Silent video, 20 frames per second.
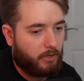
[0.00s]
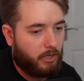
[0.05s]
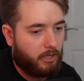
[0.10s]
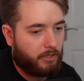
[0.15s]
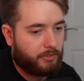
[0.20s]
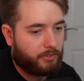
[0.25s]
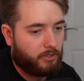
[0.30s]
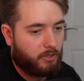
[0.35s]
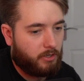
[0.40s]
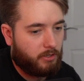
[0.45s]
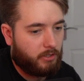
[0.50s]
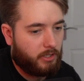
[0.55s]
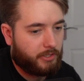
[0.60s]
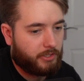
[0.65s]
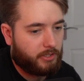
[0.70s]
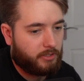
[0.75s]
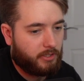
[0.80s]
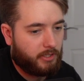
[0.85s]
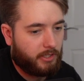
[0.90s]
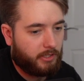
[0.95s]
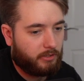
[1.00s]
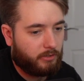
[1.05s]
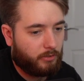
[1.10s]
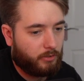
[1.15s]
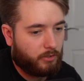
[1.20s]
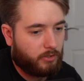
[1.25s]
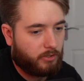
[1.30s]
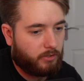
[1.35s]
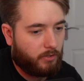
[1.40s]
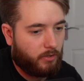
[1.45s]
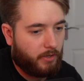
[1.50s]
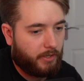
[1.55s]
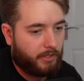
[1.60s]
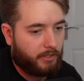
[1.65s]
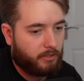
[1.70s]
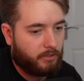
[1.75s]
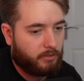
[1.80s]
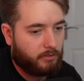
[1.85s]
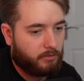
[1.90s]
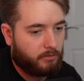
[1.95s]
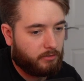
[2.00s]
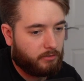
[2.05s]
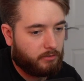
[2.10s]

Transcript: art style. I just think it looks like